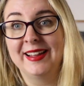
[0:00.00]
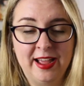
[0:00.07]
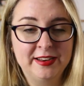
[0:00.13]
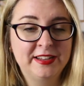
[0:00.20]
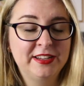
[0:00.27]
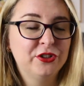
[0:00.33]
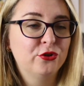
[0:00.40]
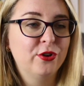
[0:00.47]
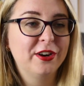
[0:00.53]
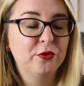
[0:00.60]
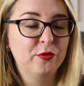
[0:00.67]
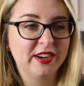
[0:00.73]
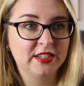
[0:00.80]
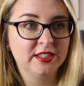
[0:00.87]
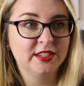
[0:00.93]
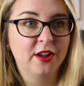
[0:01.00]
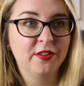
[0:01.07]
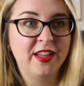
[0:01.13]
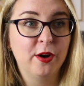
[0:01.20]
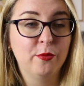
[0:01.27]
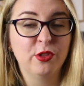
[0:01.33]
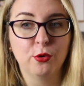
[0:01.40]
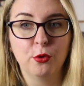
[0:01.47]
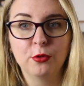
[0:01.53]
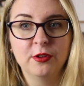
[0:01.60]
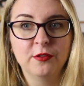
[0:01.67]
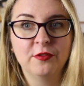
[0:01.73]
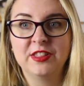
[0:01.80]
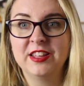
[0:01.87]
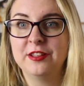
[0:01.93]
and he's trying to reconcile that with all
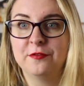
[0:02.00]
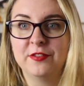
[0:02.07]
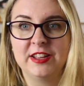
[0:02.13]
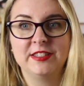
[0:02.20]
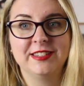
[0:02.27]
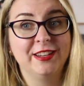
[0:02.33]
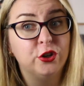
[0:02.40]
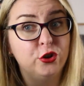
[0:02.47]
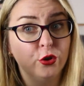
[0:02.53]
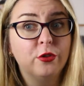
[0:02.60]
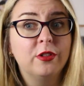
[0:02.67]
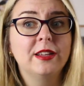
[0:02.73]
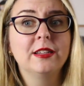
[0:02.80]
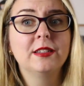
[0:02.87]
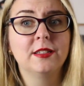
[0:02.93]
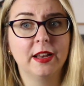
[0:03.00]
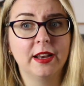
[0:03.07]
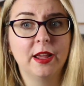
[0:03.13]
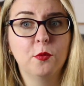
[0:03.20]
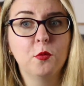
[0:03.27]
of the fancy new things that he